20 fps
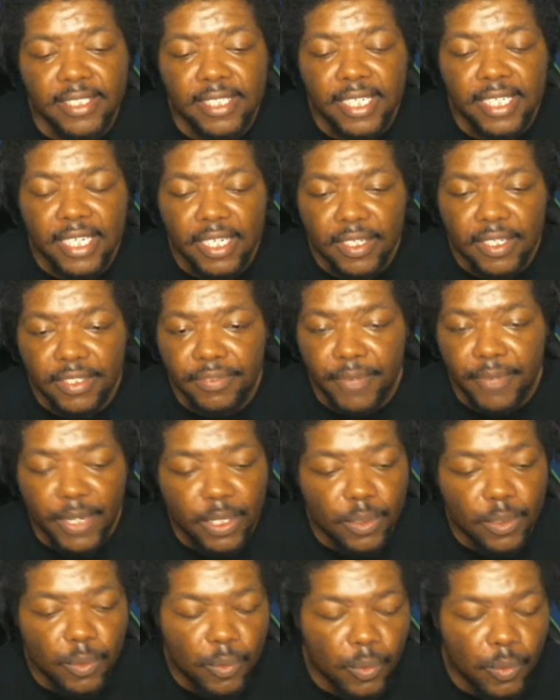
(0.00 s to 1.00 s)
It was very
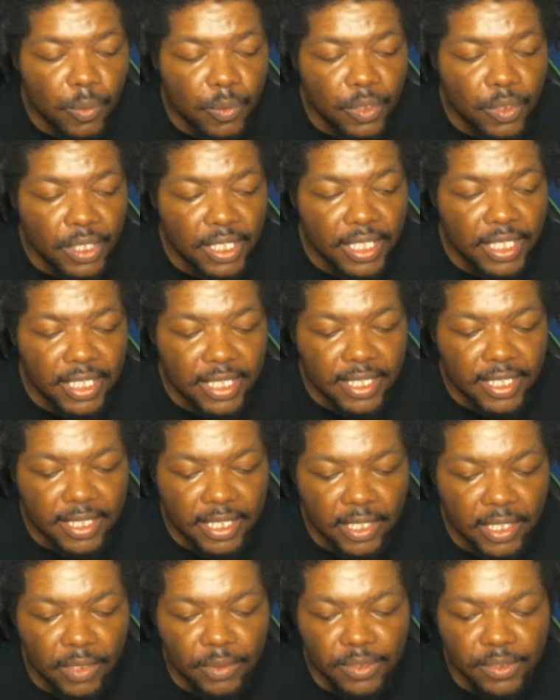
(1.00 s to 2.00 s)
cool
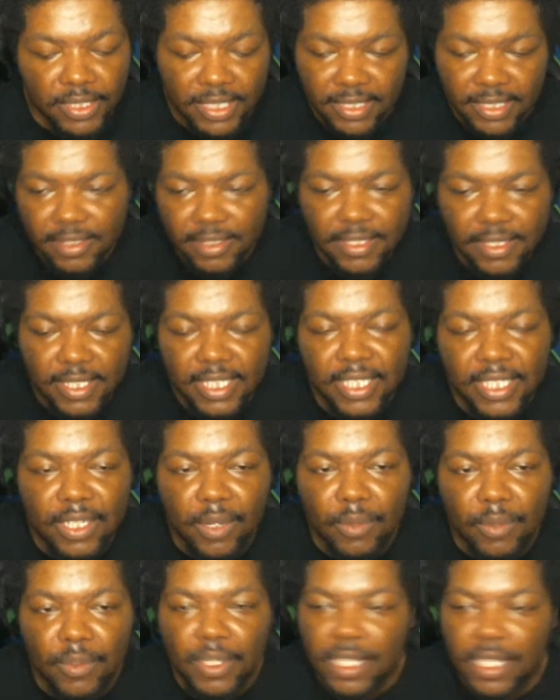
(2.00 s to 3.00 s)
little,
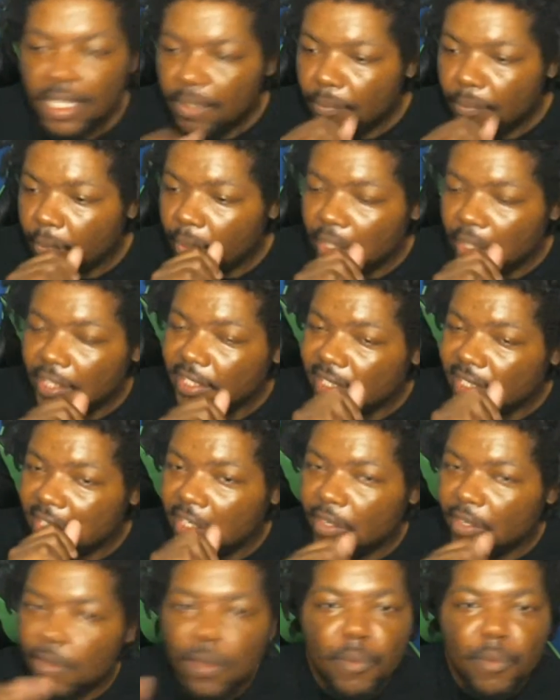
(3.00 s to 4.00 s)
it's
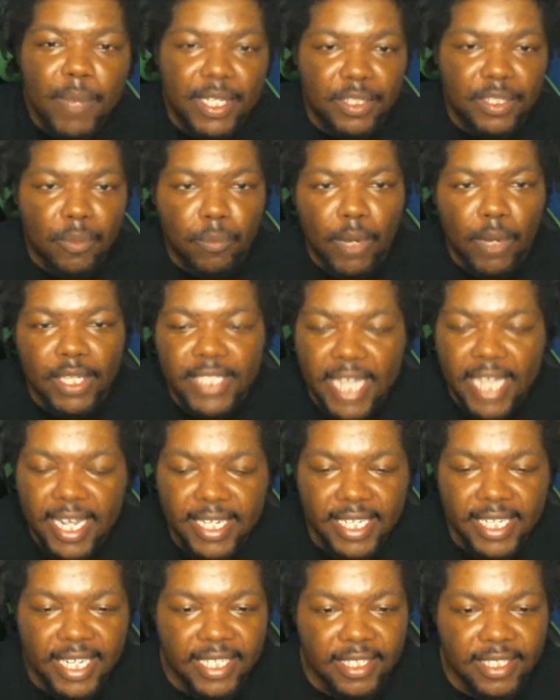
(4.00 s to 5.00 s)
a cool way to work that
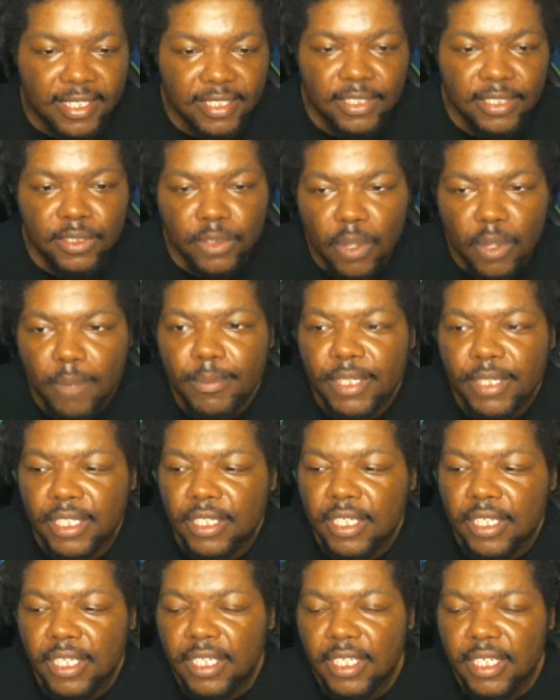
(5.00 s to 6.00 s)
in, because normally
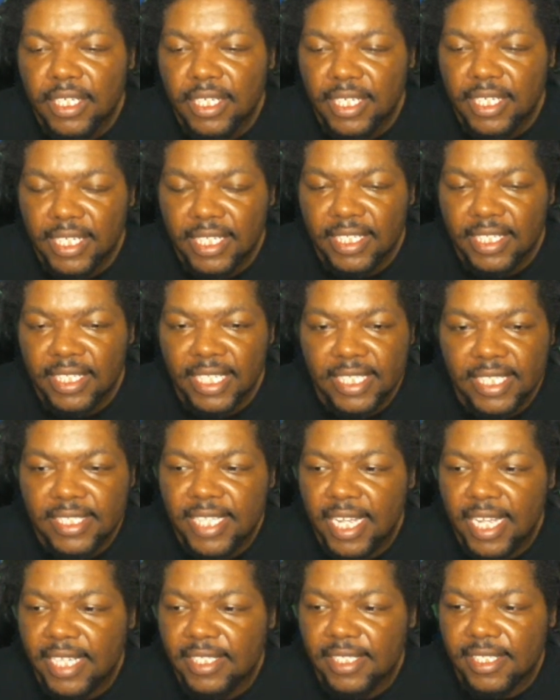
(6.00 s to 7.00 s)
these
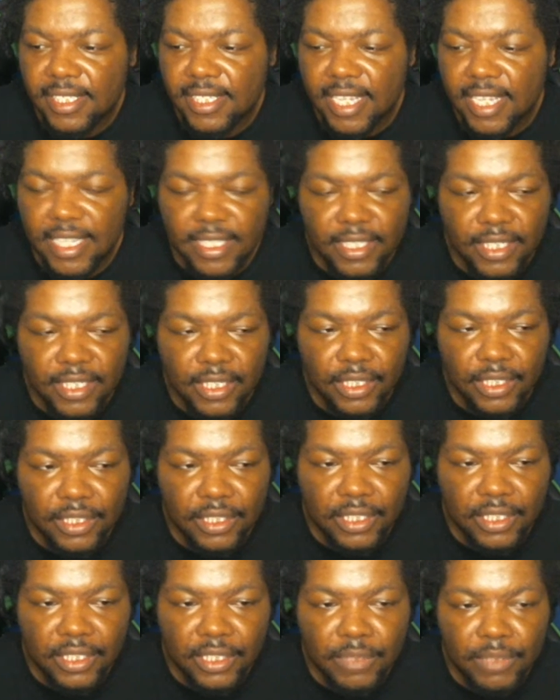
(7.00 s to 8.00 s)
days it's like
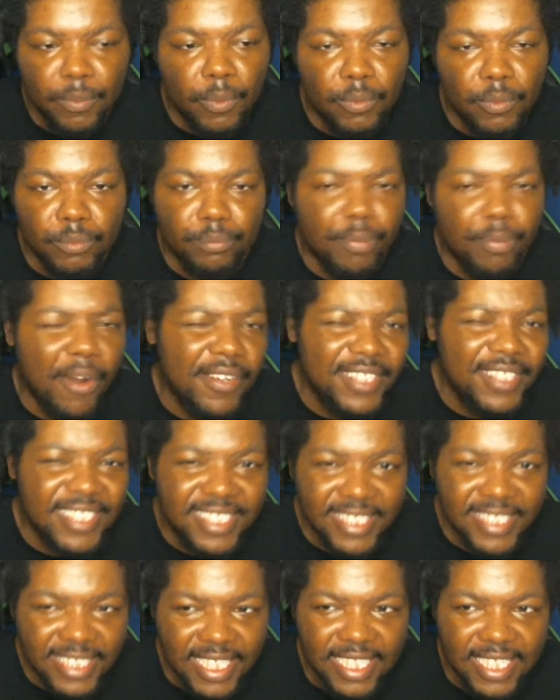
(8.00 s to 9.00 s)
you won't probably
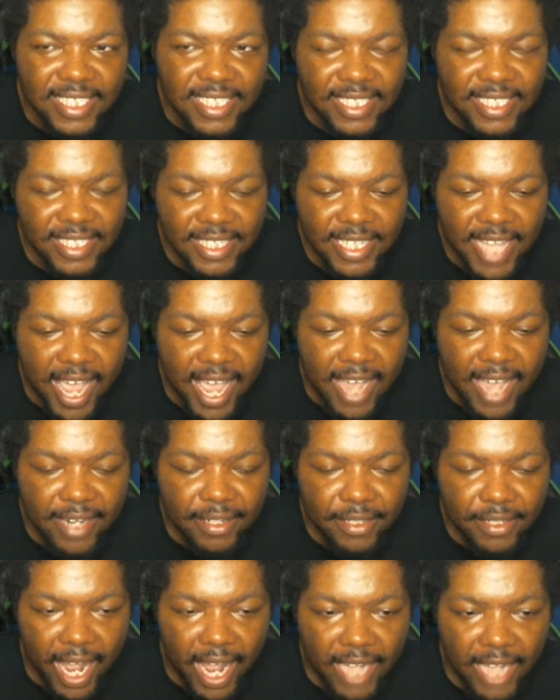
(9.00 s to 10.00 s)
see that
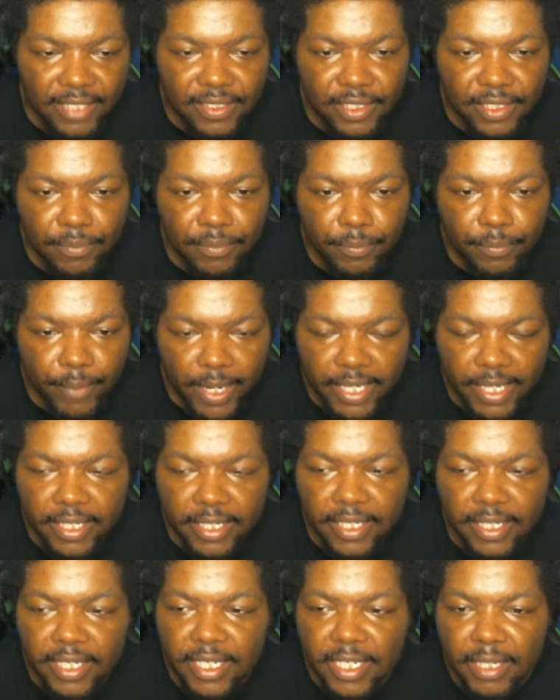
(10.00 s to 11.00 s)
actually
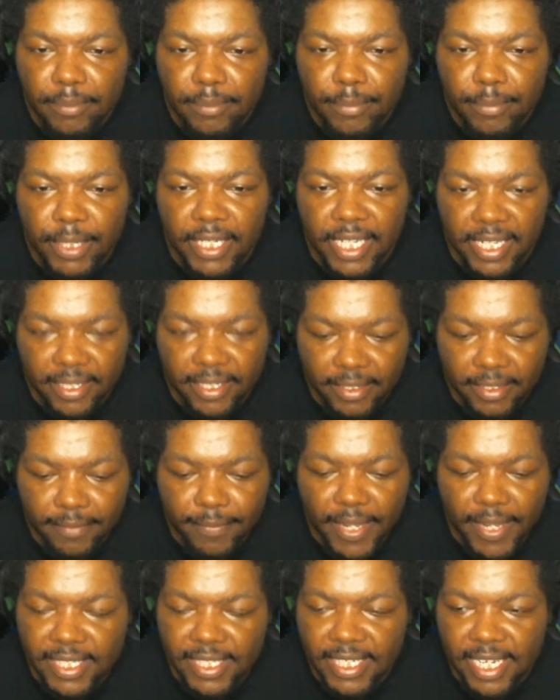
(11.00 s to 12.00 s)
written, but the
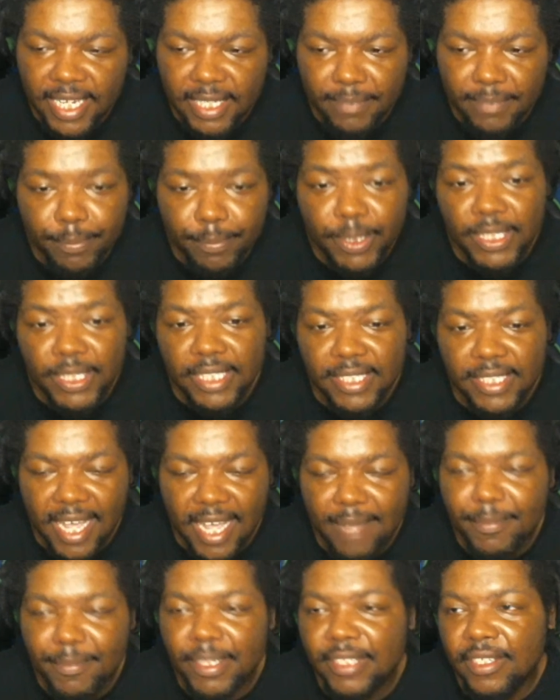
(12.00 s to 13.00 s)
fact that they put the
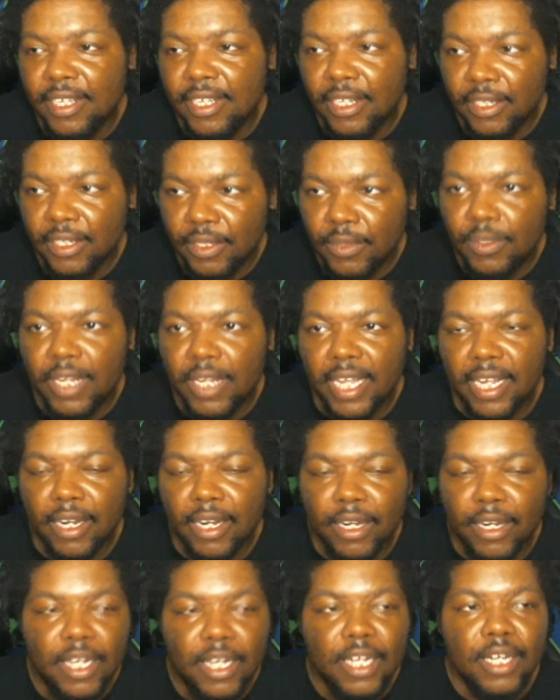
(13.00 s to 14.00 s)
time in to include like a